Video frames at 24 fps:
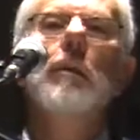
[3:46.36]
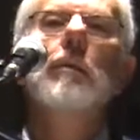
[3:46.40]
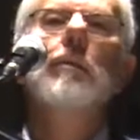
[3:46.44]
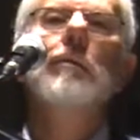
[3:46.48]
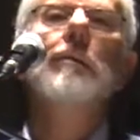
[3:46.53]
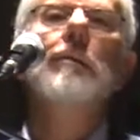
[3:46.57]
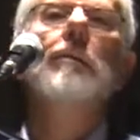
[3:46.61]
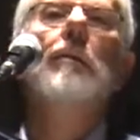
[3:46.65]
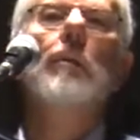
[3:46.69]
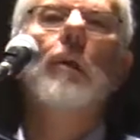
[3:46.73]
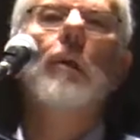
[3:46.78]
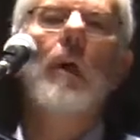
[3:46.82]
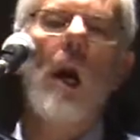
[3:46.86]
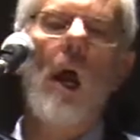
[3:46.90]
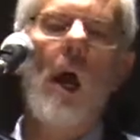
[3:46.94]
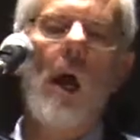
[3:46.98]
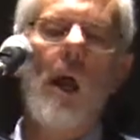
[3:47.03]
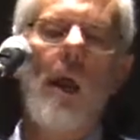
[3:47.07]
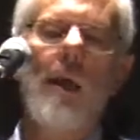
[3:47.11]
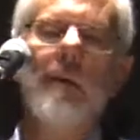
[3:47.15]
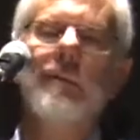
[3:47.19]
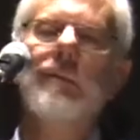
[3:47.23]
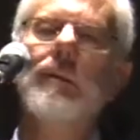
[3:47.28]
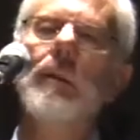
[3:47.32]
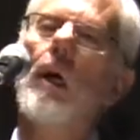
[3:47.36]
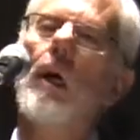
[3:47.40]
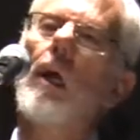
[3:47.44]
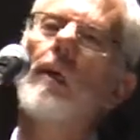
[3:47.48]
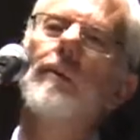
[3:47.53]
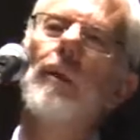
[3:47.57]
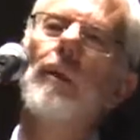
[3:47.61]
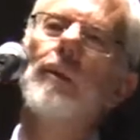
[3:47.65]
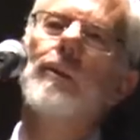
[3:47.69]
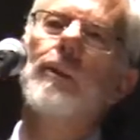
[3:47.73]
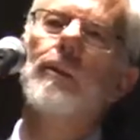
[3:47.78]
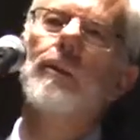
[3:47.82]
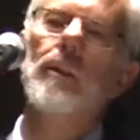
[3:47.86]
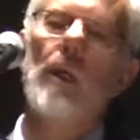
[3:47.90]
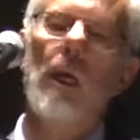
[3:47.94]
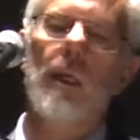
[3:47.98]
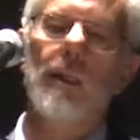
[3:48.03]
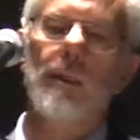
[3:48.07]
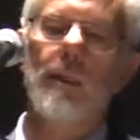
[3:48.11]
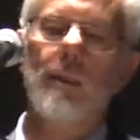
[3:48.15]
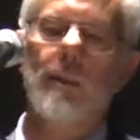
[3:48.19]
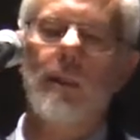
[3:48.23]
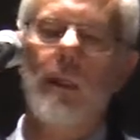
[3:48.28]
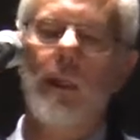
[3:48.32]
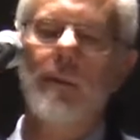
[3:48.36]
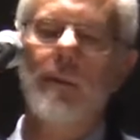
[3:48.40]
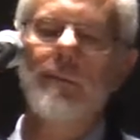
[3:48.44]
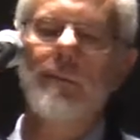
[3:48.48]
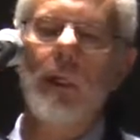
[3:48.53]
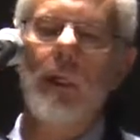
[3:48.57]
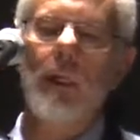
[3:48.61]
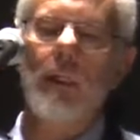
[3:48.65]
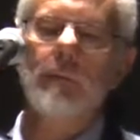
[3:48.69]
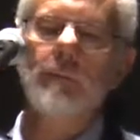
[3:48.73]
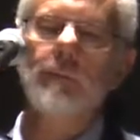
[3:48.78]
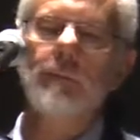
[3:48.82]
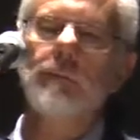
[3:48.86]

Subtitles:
drives what I want to say this evening.